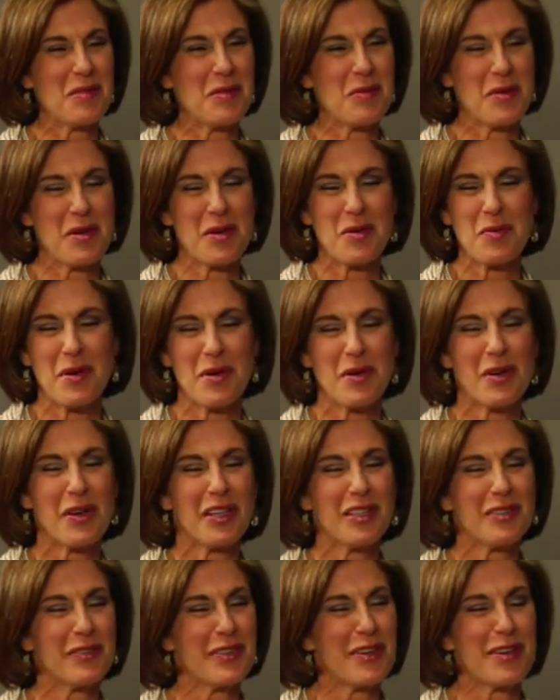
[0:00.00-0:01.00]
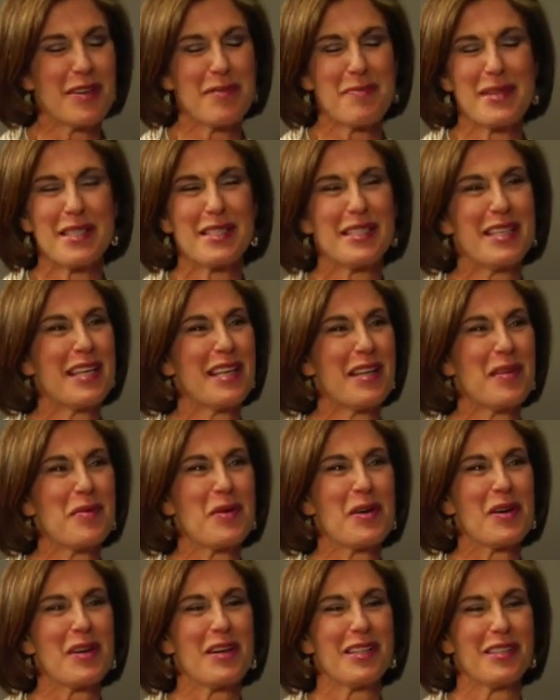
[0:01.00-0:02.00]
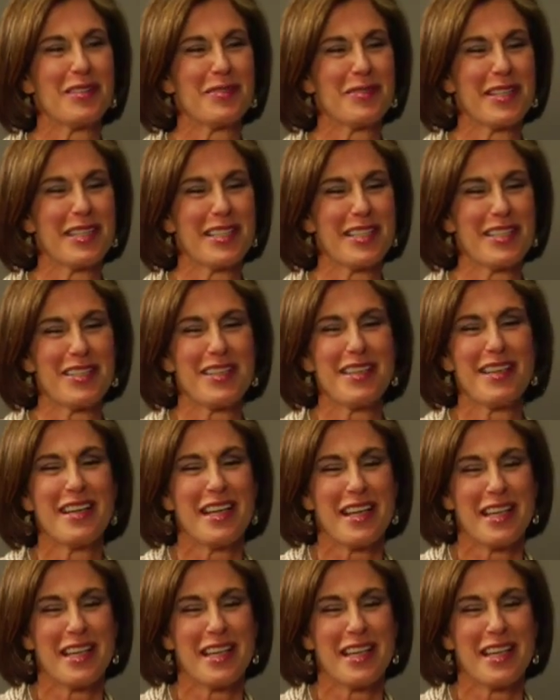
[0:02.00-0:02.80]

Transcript: We're all very busy and we're all really